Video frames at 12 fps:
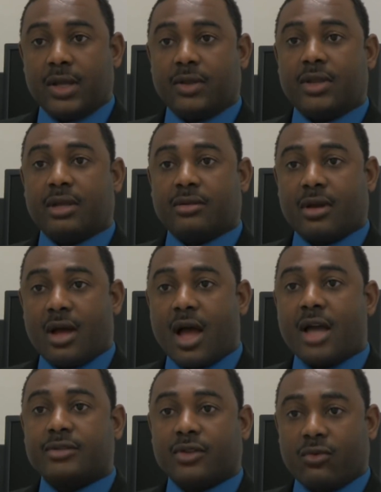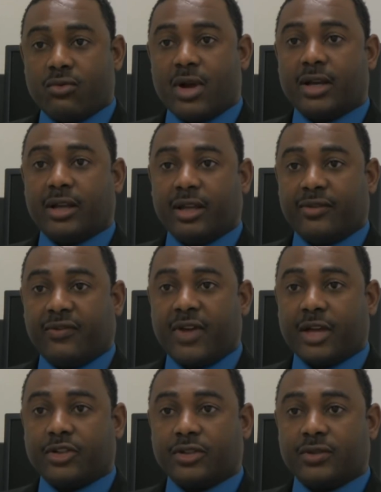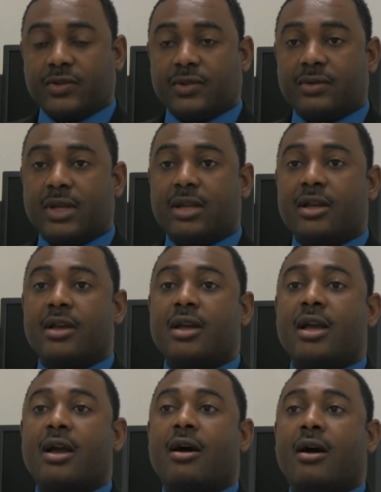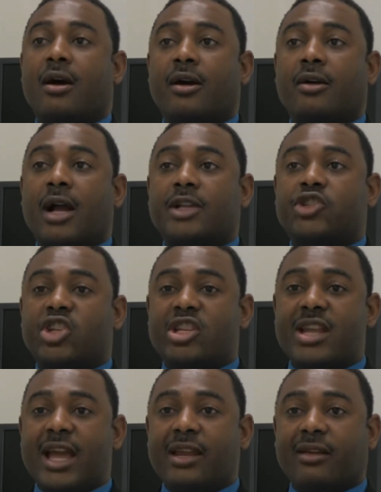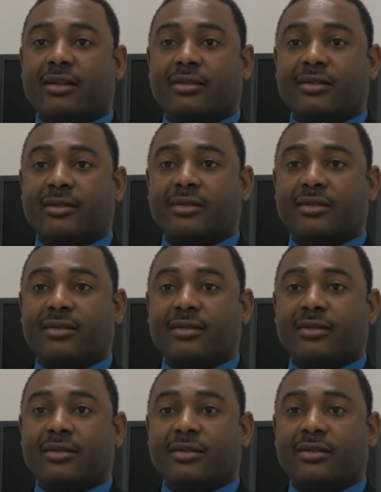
that cause chronic infections are a genetically